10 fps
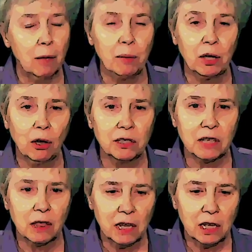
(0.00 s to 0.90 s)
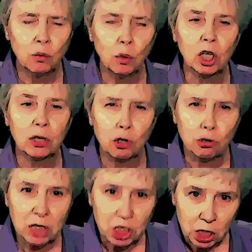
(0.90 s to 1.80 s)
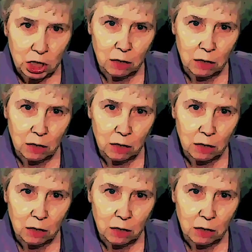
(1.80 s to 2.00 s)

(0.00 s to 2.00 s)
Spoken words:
because these were Christian